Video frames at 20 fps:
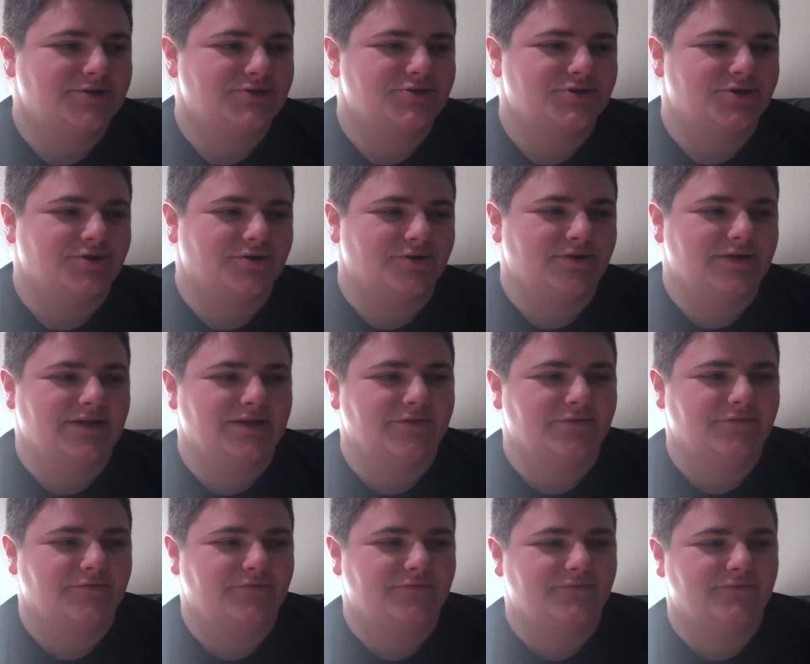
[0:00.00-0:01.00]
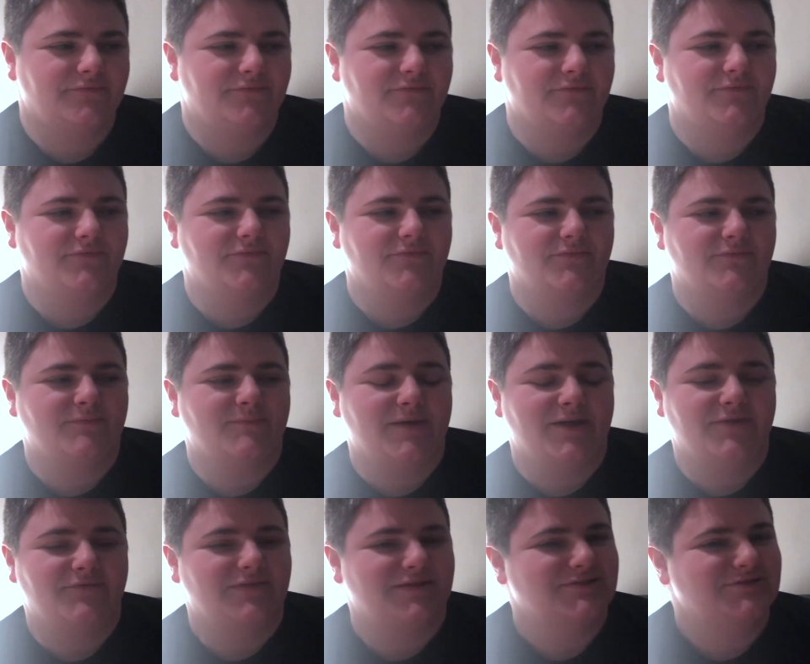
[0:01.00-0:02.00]
sure if my
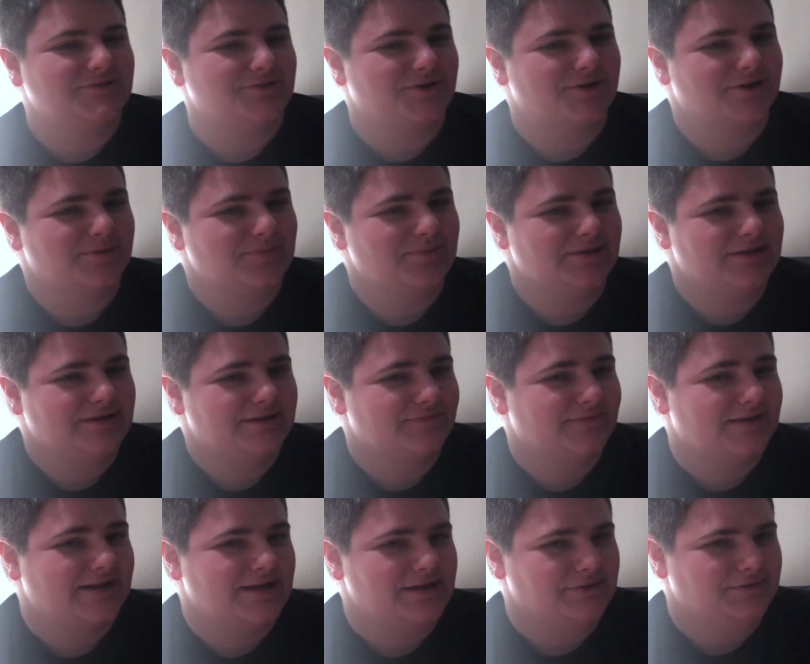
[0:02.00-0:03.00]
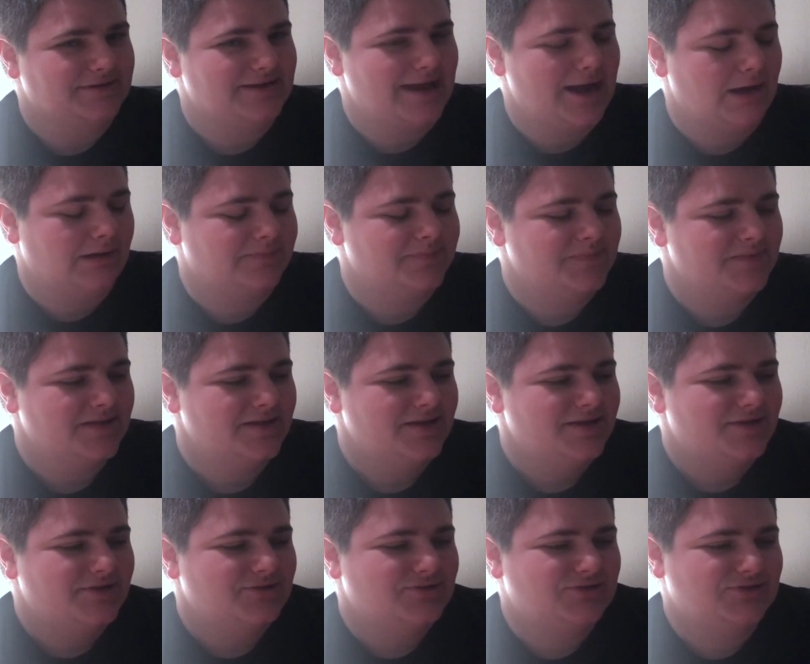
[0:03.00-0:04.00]
events are going to be even held now.
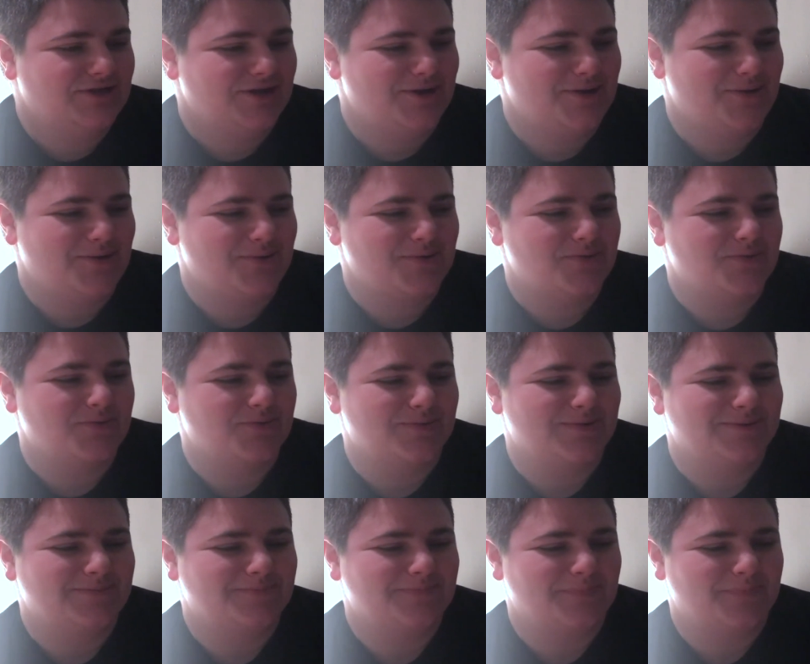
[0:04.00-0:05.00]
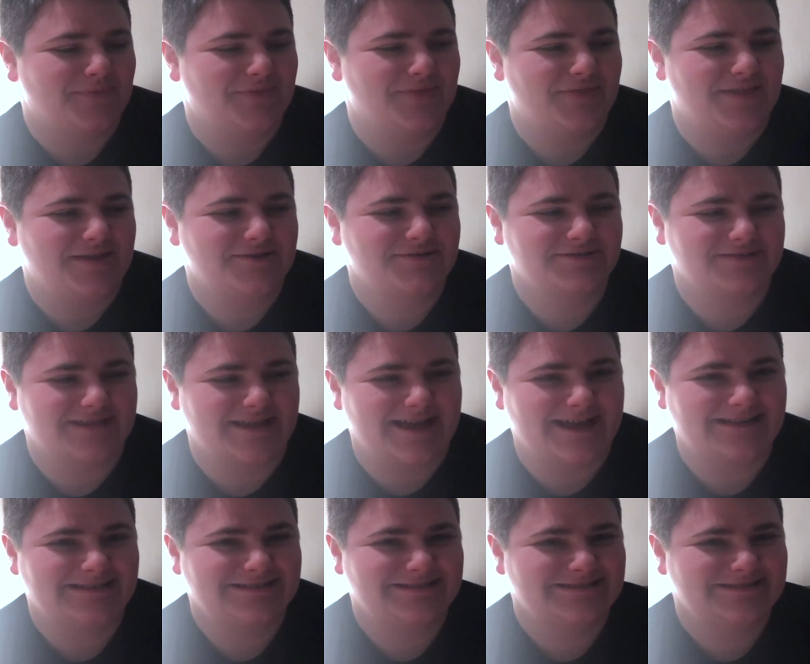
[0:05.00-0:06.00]
So there's that.